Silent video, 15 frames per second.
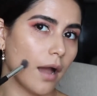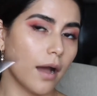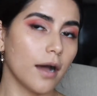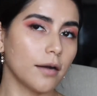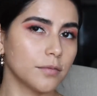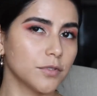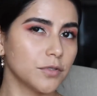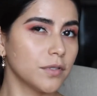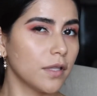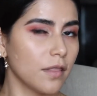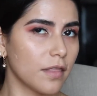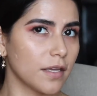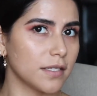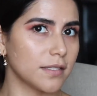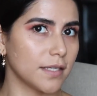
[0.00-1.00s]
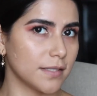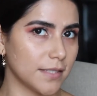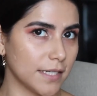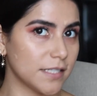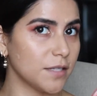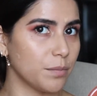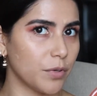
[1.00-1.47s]
I'm doing this that
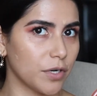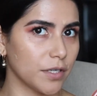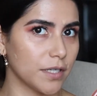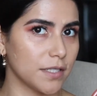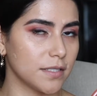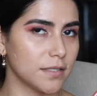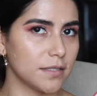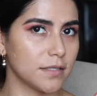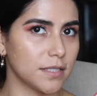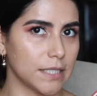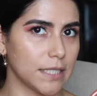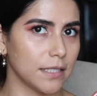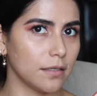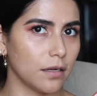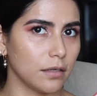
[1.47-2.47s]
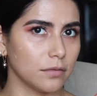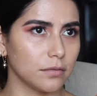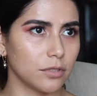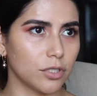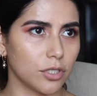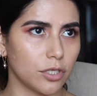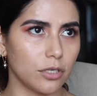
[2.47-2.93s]
Desi Perkins did on
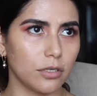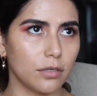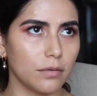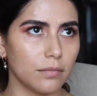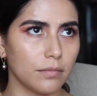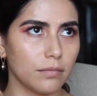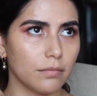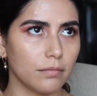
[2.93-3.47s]
her